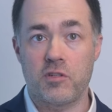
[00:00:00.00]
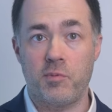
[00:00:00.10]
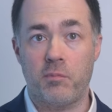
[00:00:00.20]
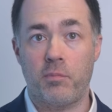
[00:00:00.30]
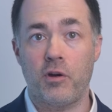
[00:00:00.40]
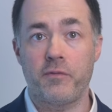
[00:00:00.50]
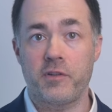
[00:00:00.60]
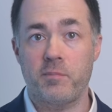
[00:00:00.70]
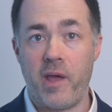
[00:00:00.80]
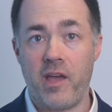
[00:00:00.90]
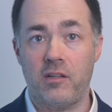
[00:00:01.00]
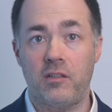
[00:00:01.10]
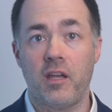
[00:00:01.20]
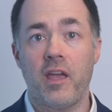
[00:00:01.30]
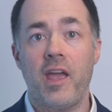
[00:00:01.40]
to be a perfect
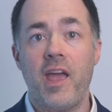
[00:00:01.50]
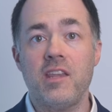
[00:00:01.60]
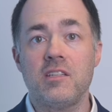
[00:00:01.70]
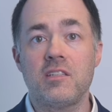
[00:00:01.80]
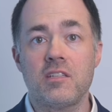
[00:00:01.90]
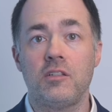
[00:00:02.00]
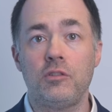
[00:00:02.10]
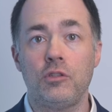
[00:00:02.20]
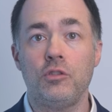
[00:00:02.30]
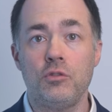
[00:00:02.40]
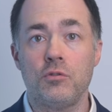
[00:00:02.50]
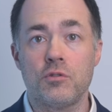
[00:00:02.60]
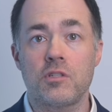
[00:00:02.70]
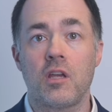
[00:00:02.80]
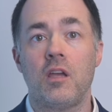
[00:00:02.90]
panel and still
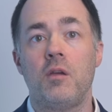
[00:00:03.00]
lose,